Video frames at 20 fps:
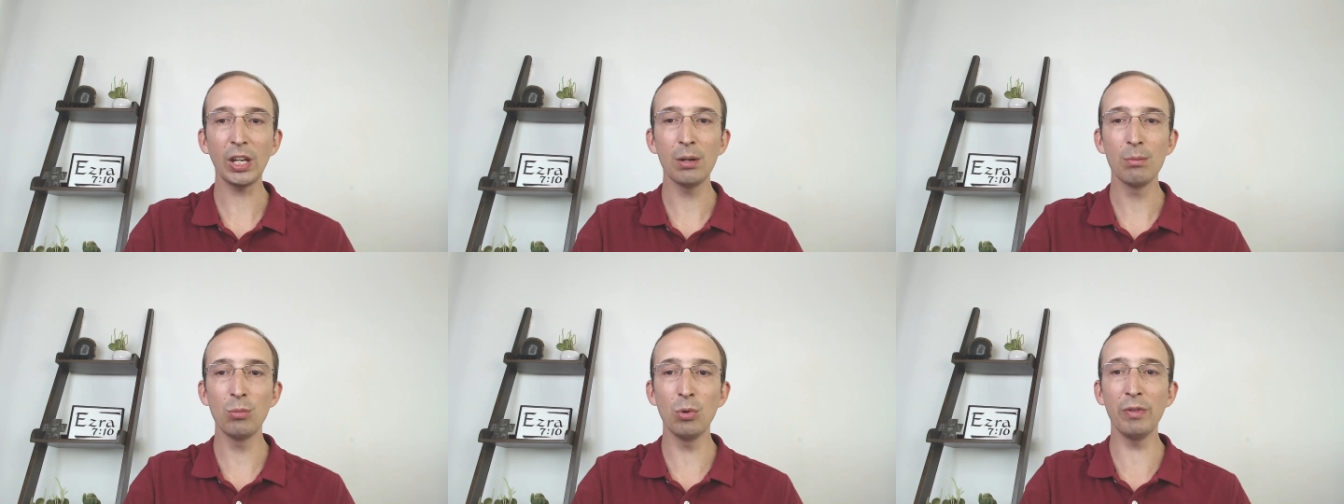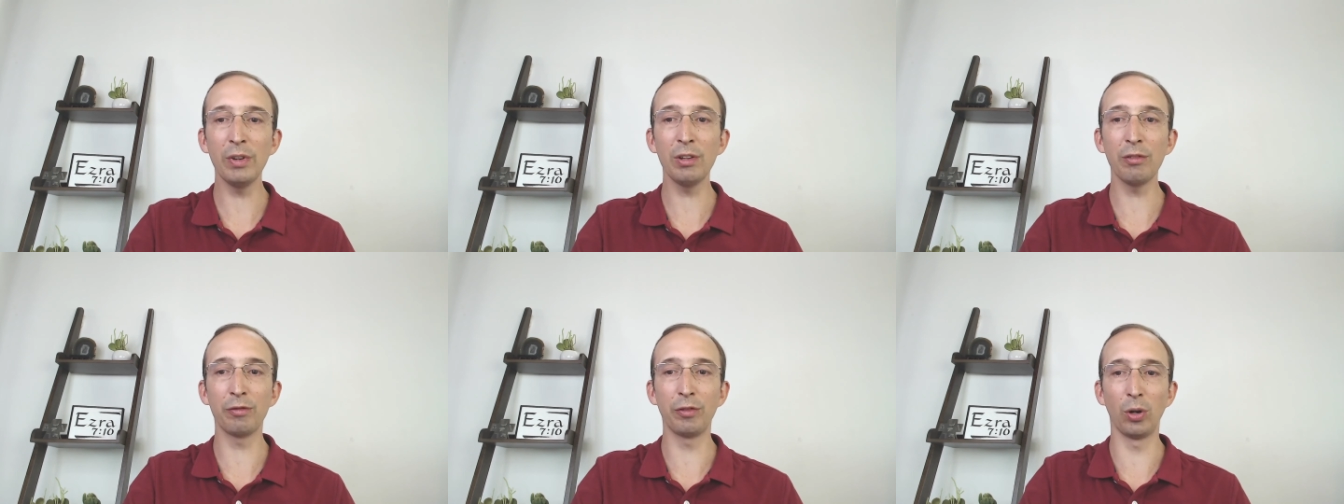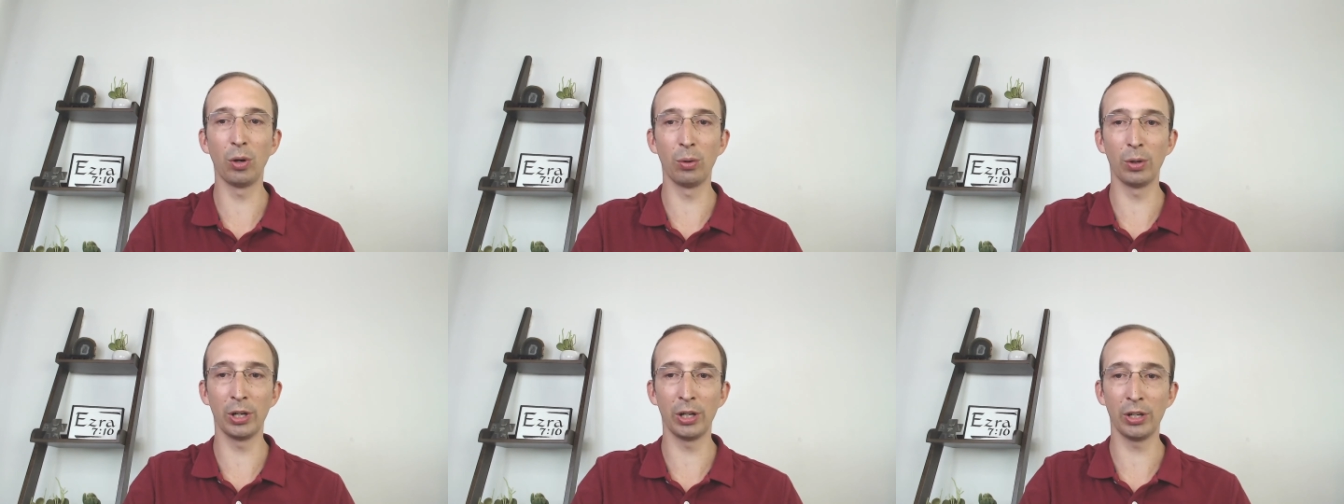Moving
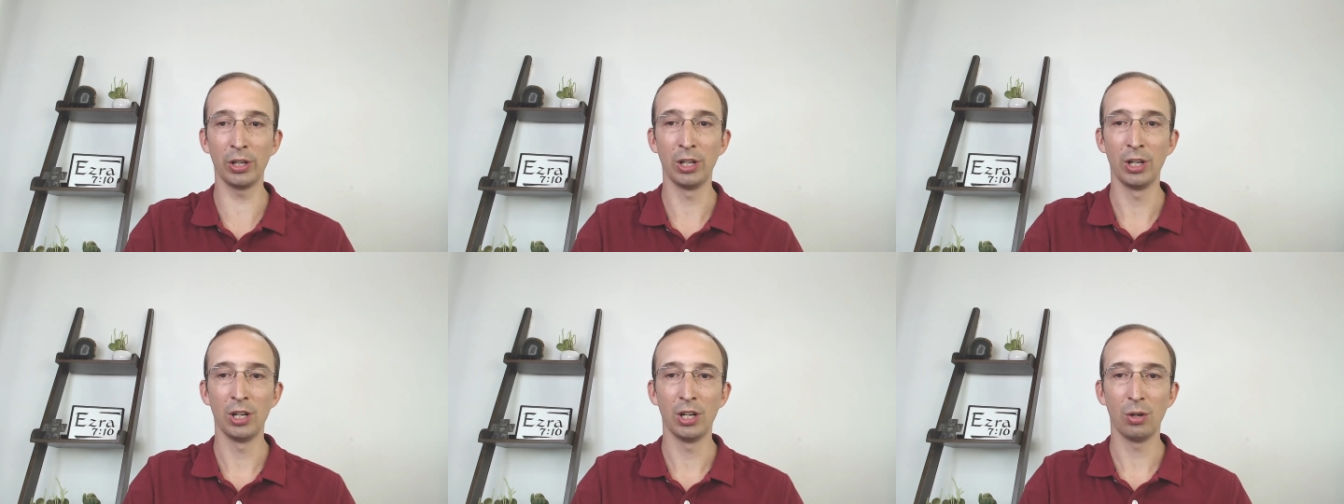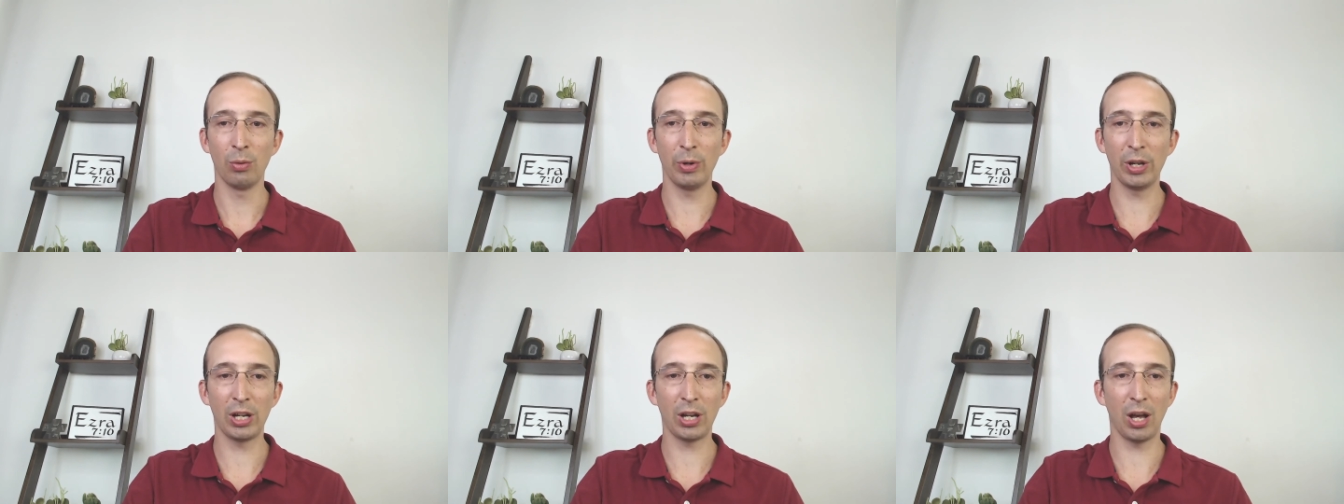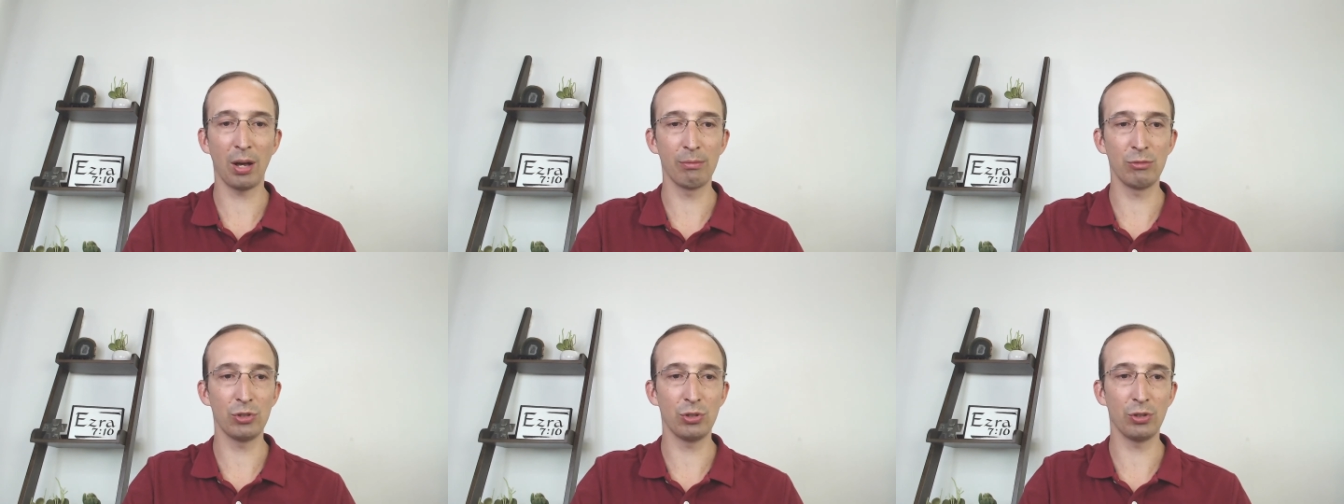forward, we
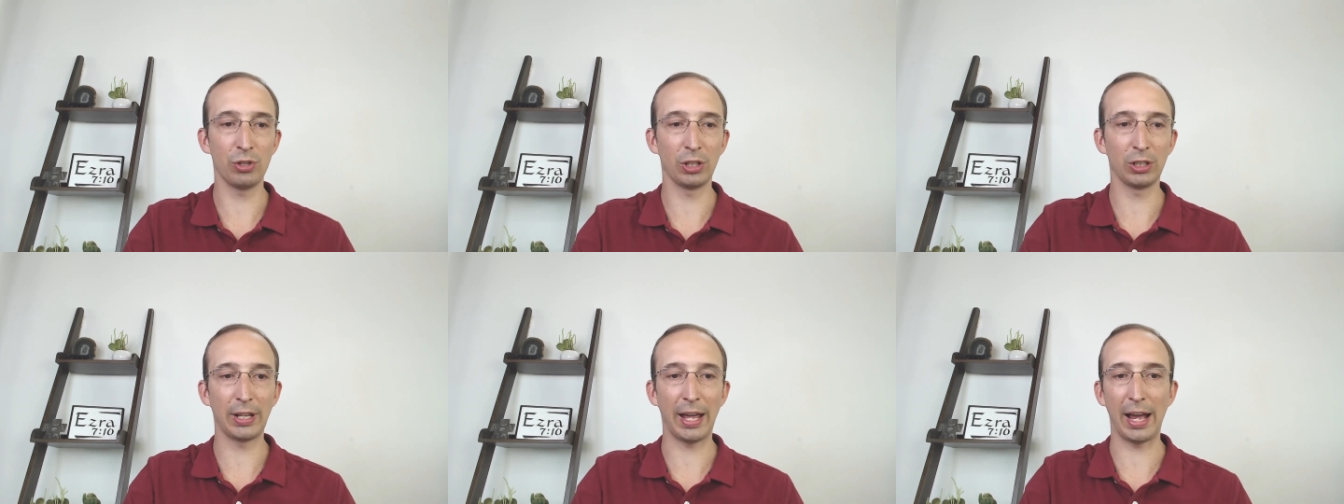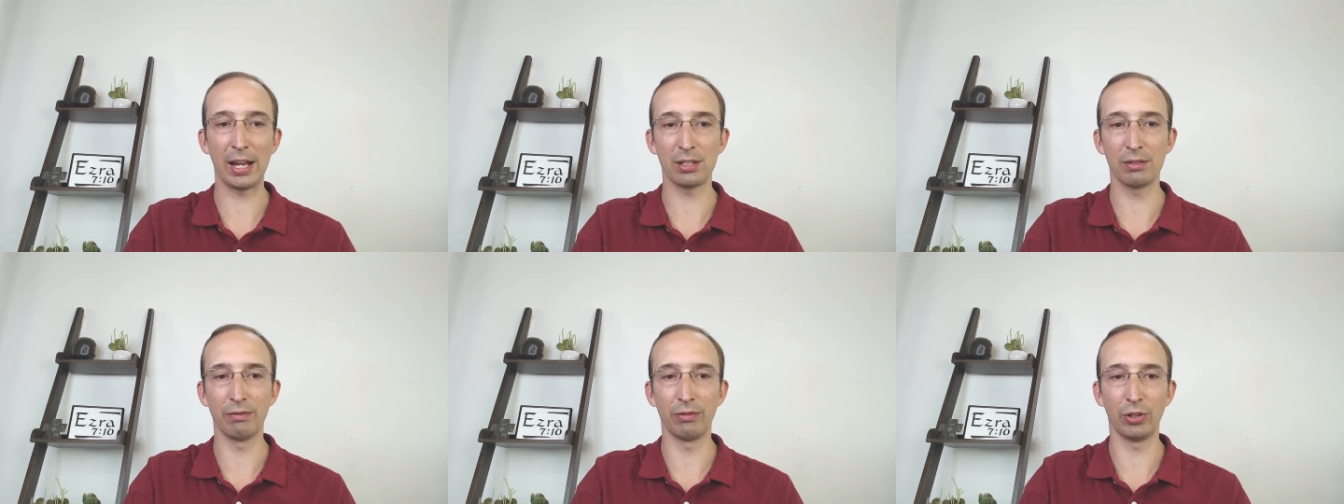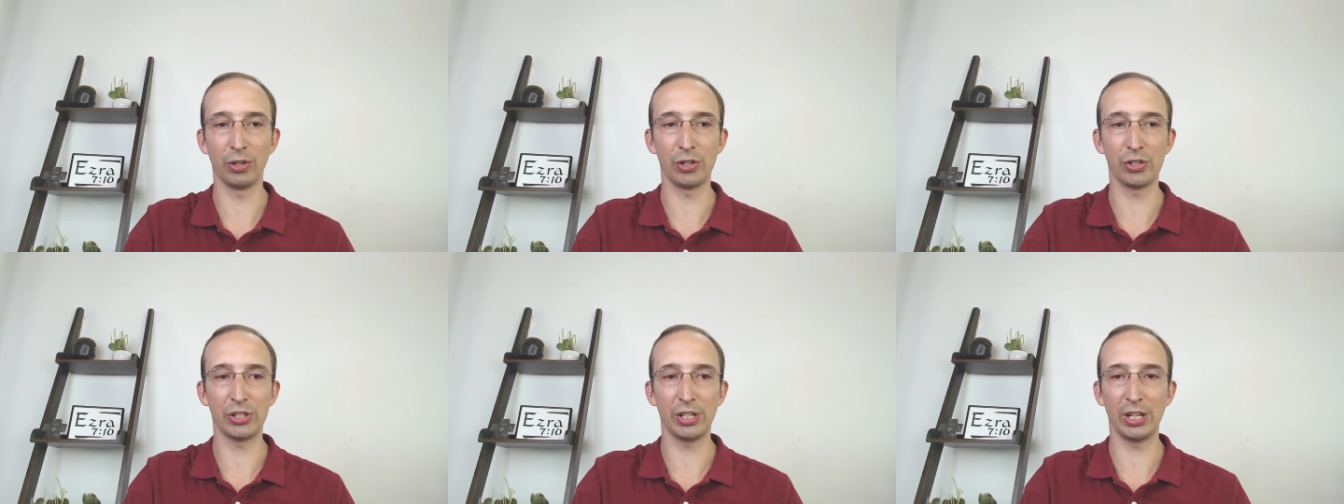come to the last
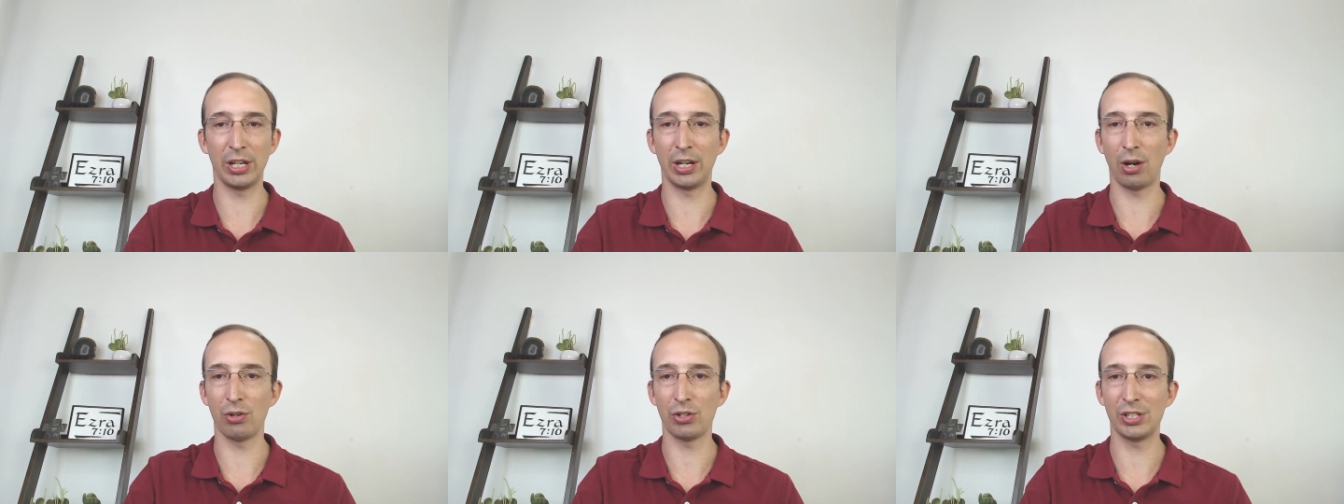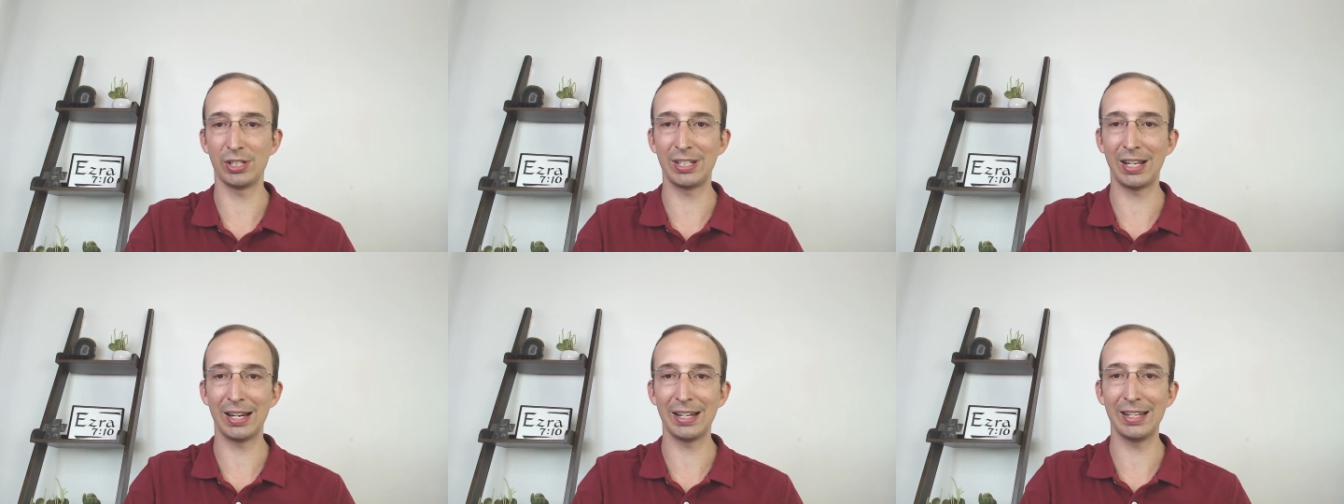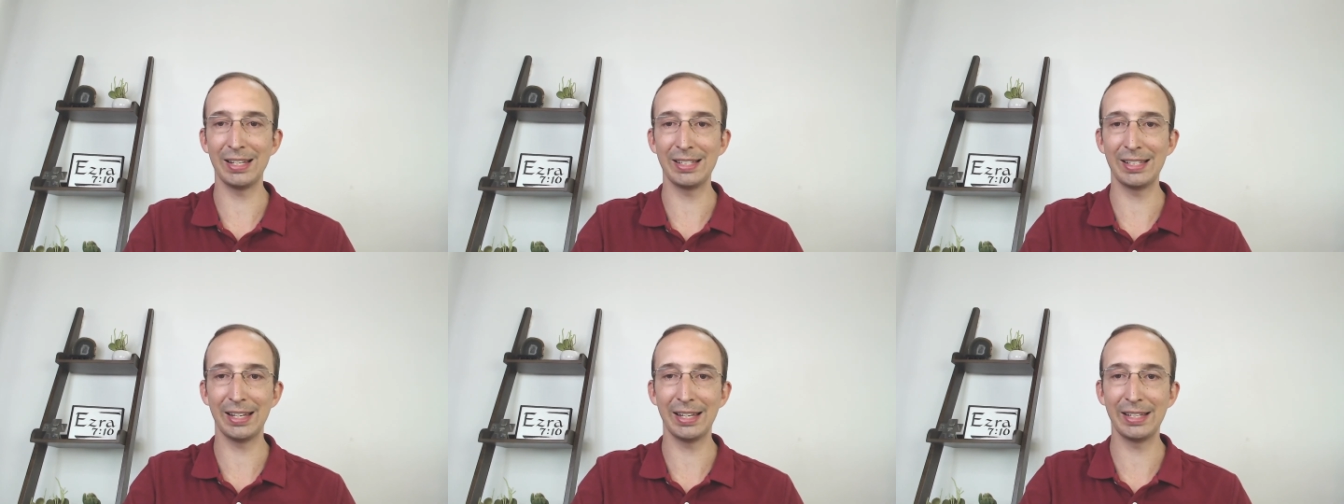verse in our
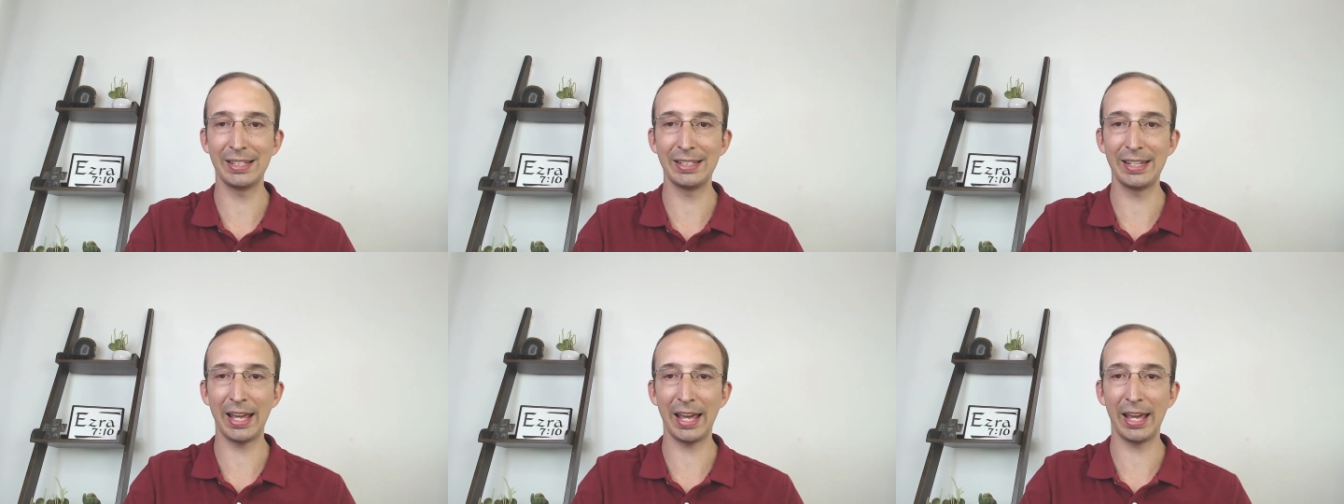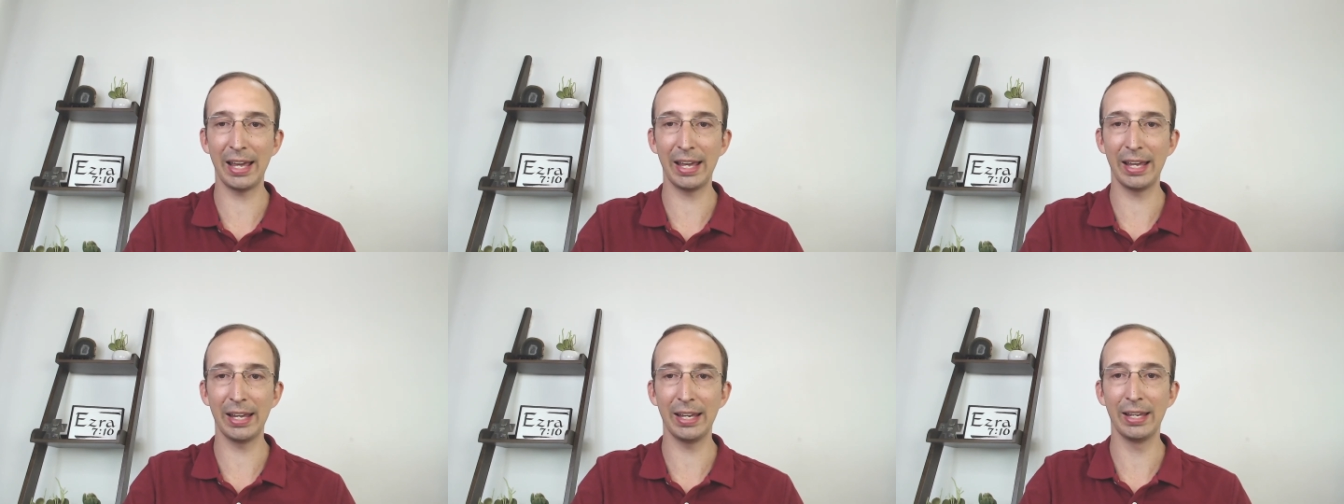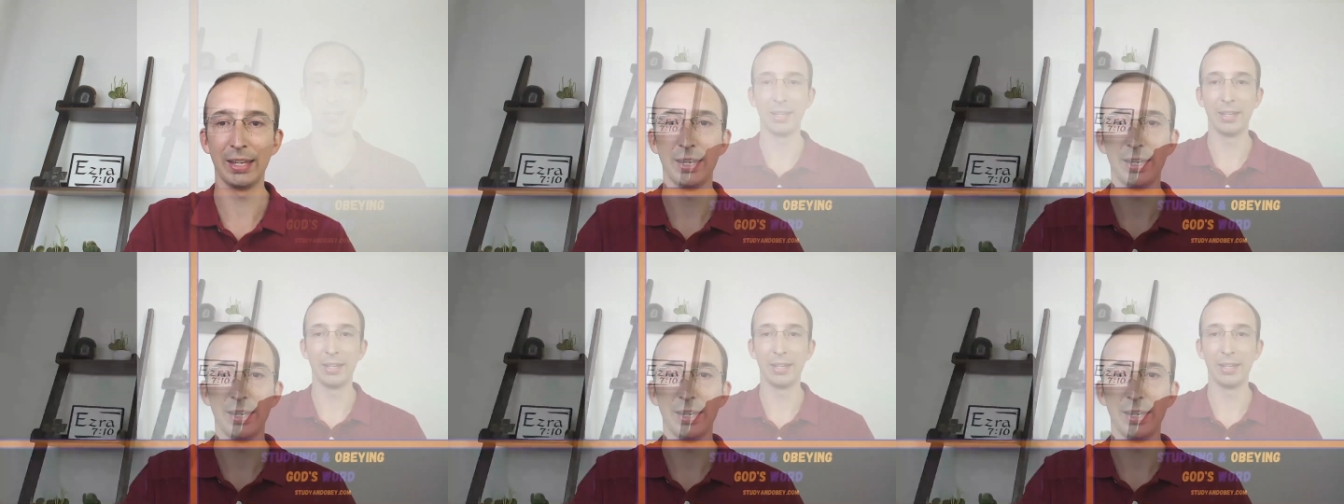study today